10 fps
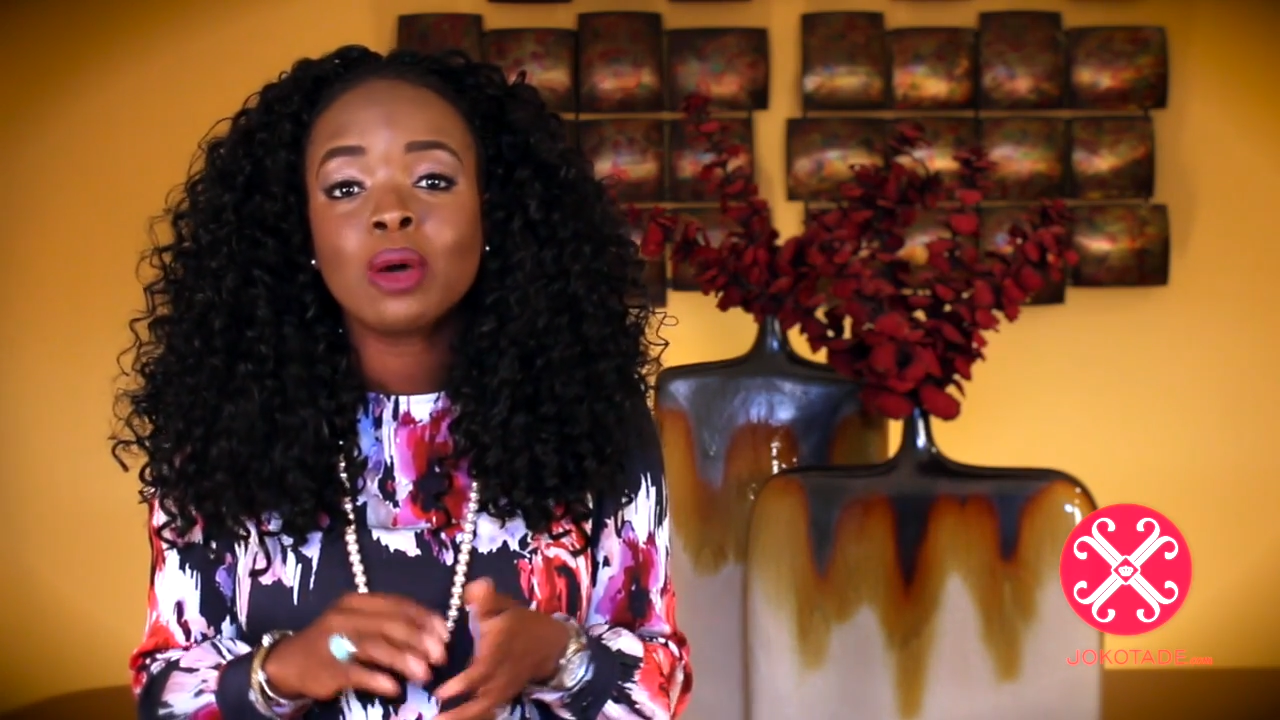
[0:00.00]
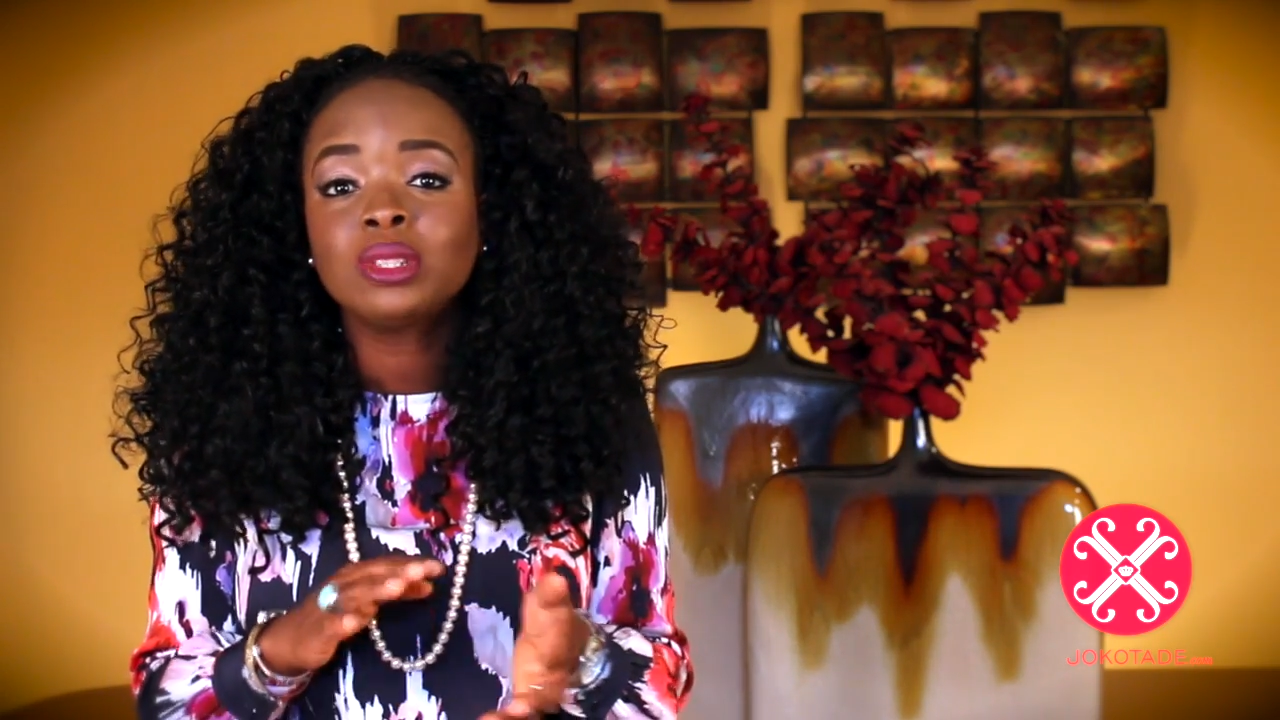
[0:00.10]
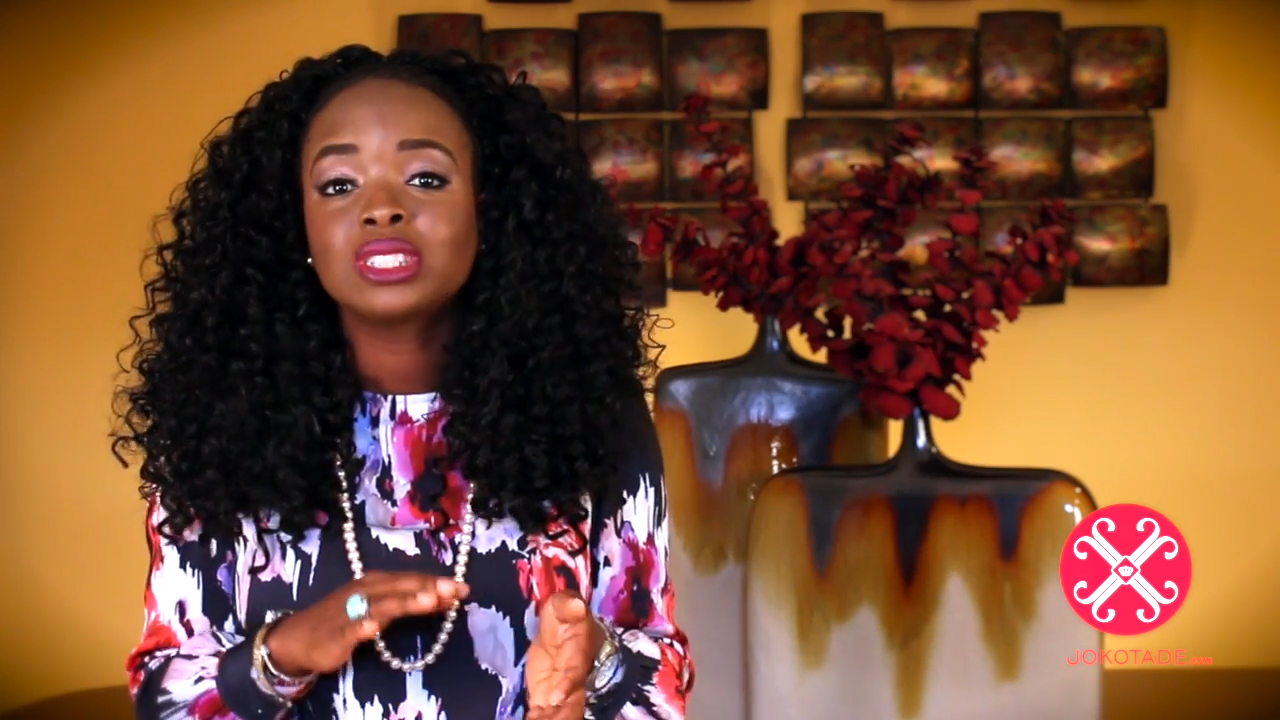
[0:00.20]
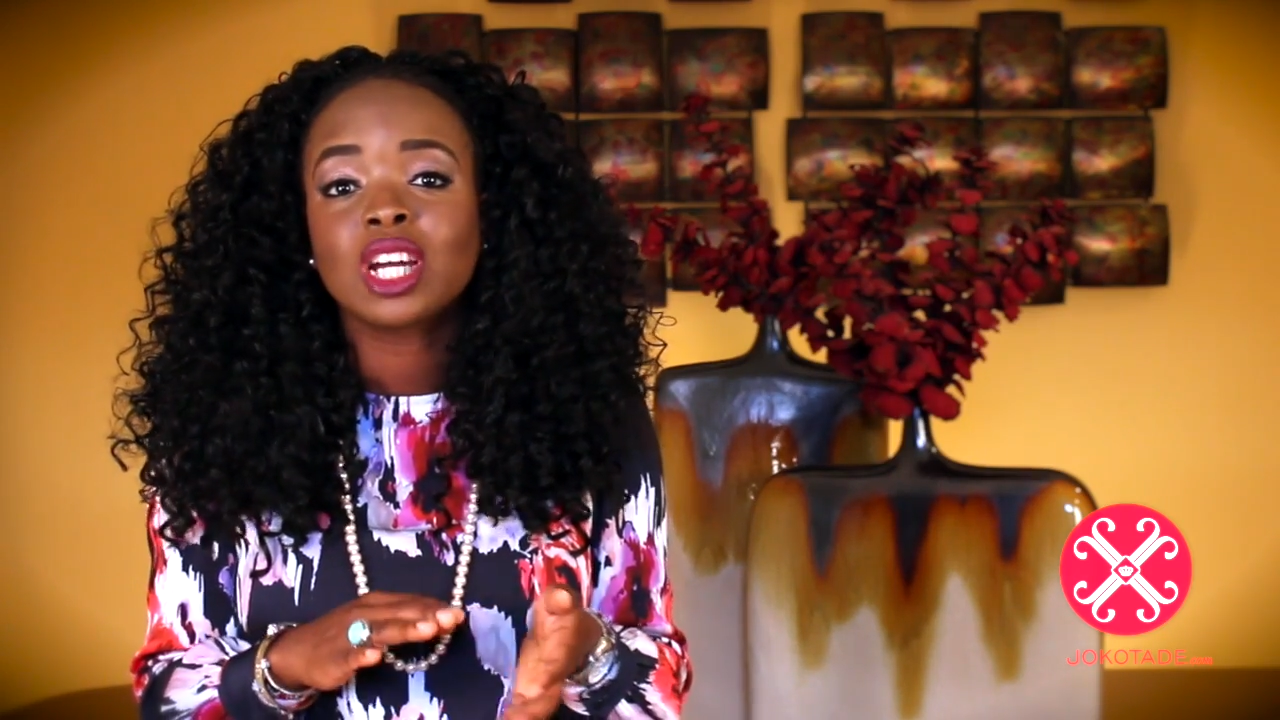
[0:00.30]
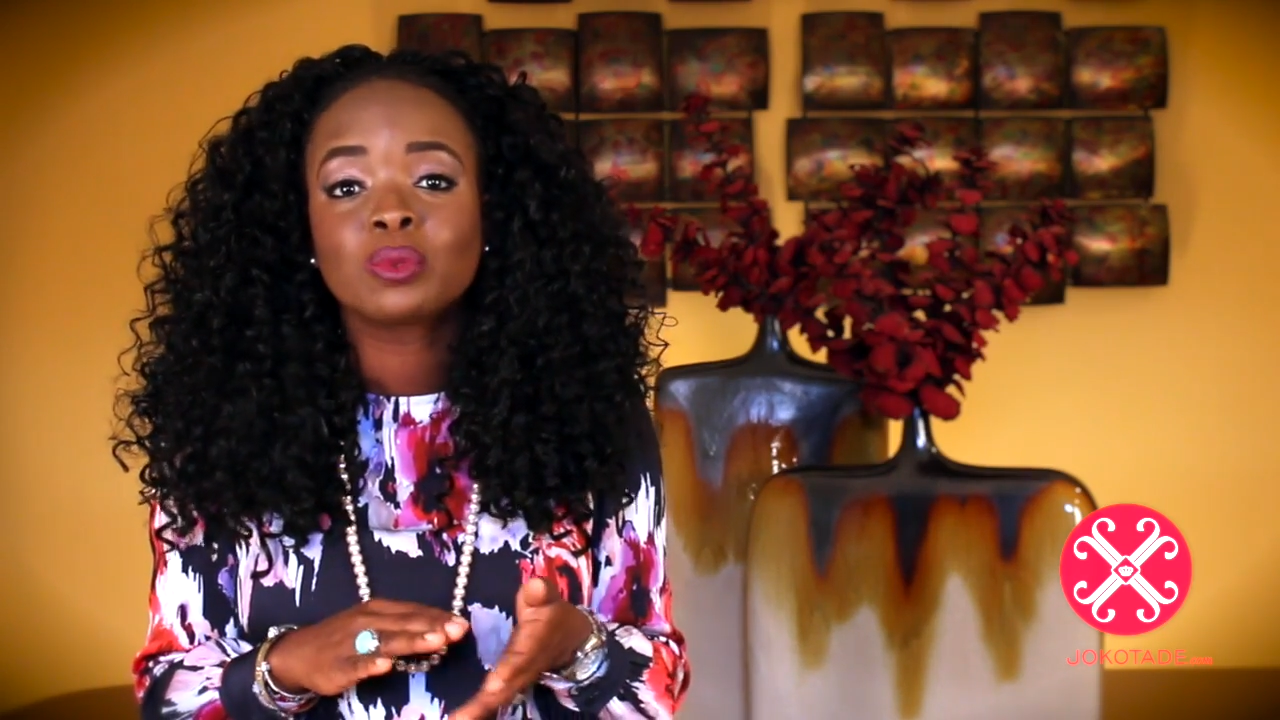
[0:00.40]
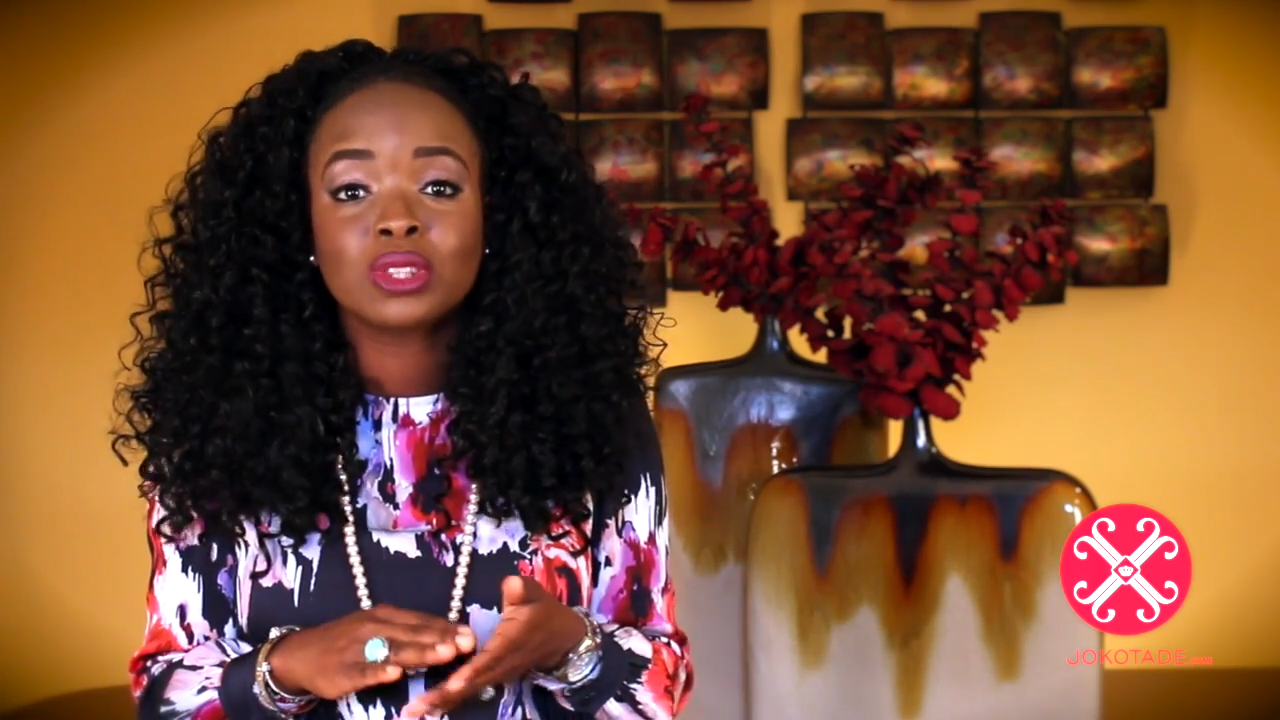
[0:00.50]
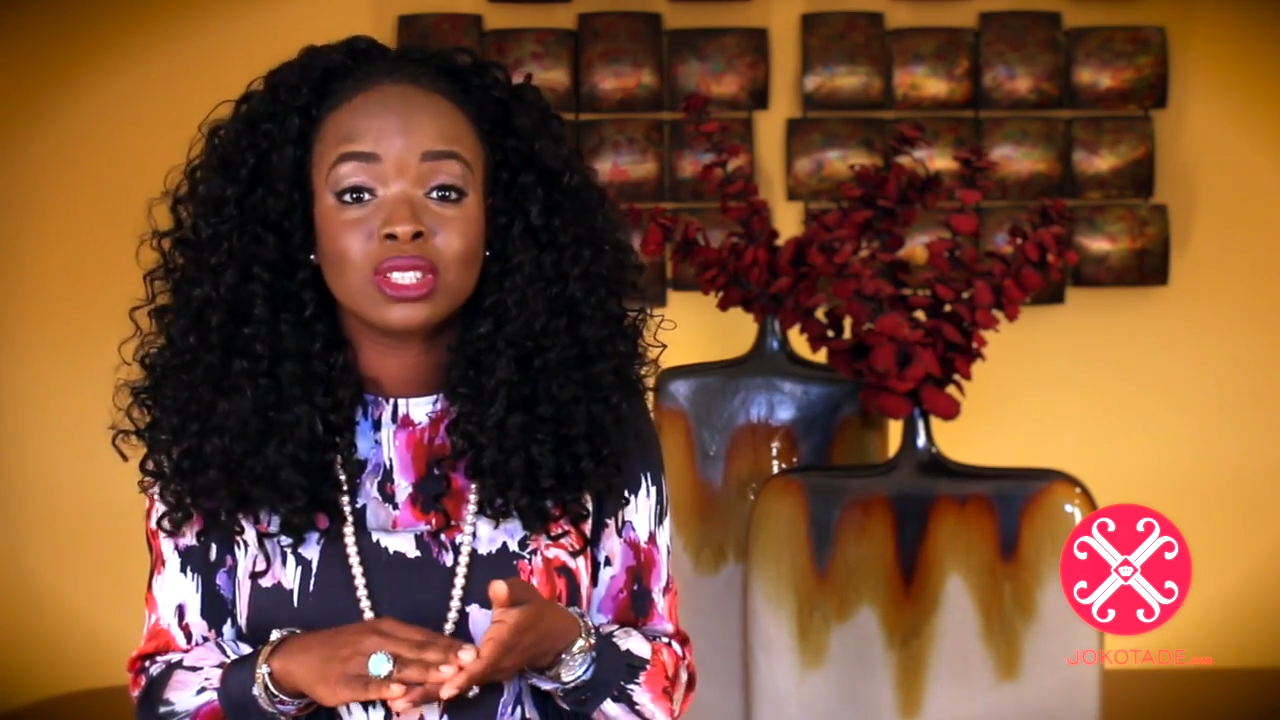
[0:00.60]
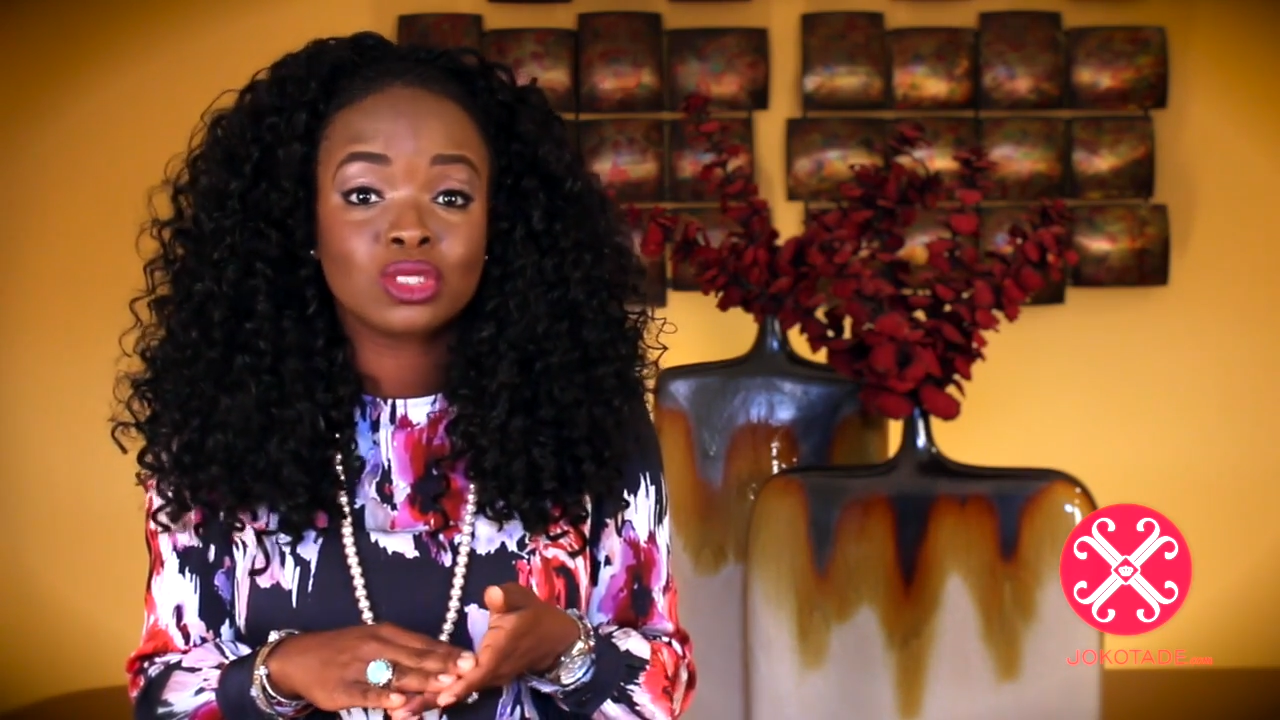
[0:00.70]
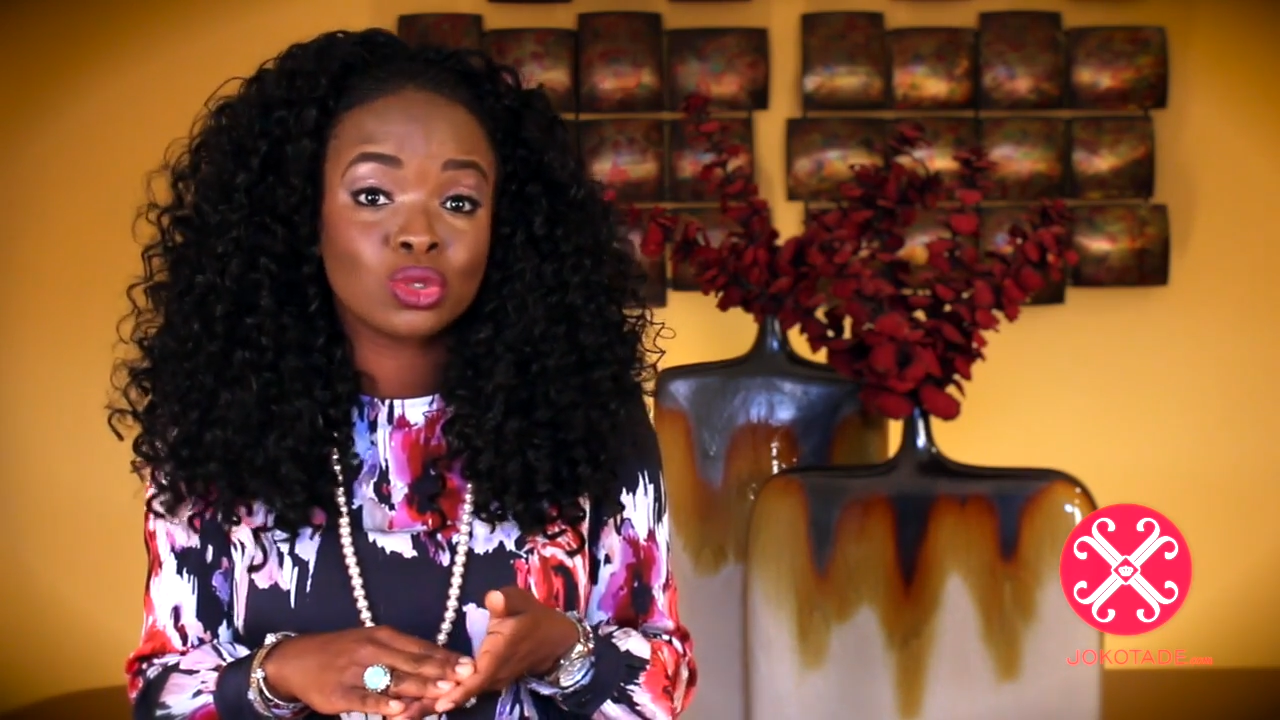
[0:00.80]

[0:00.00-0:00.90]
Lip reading: want to start with